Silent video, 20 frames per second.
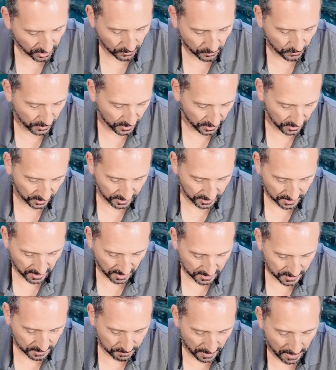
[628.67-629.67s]
a really
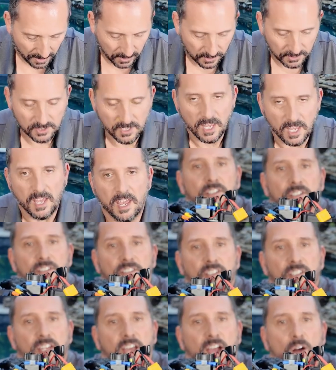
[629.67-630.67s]
nice balance. You can
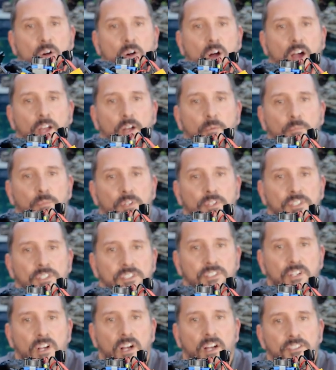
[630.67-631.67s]
see how high up on the
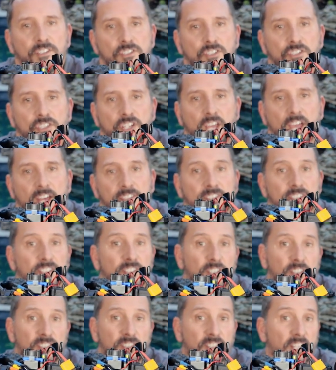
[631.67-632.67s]
sides the
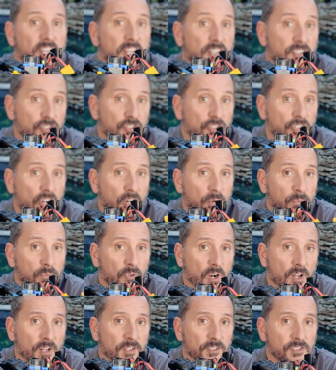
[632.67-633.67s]
chassis / tub
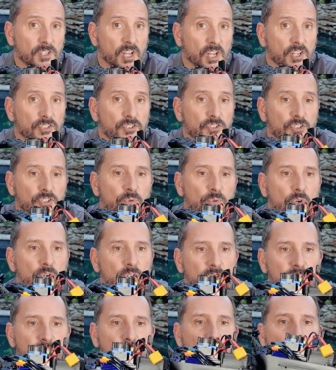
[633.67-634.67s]
runs, so you won't
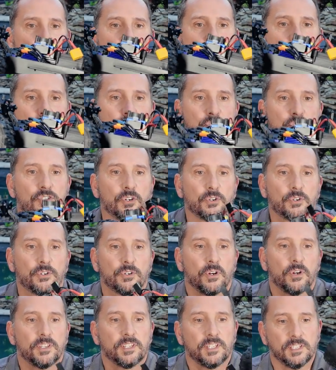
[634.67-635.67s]
get so much dirt
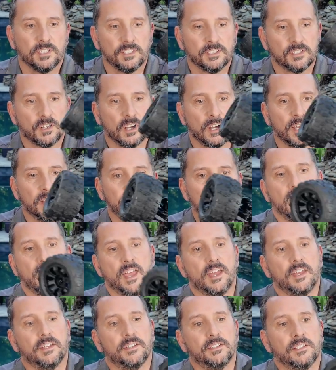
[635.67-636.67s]
on the inside.
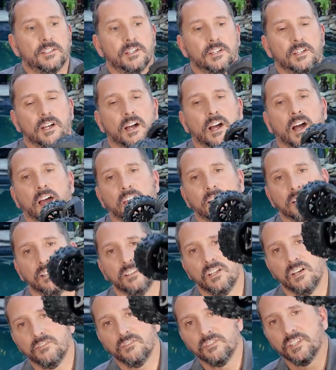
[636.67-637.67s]
And I
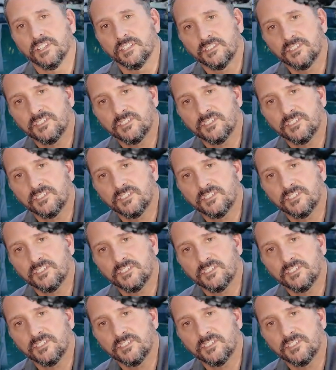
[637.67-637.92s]
love this.